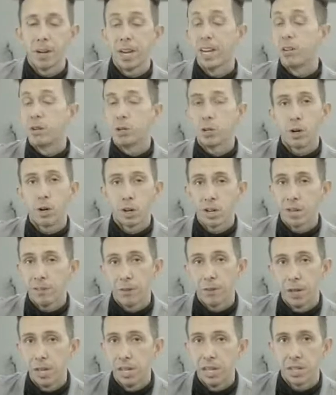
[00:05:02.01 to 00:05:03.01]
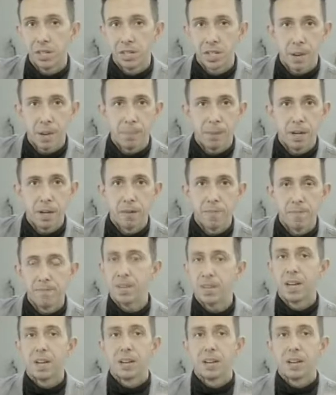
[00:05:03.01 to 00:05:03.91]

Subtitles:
And Jonah, if you need to step in and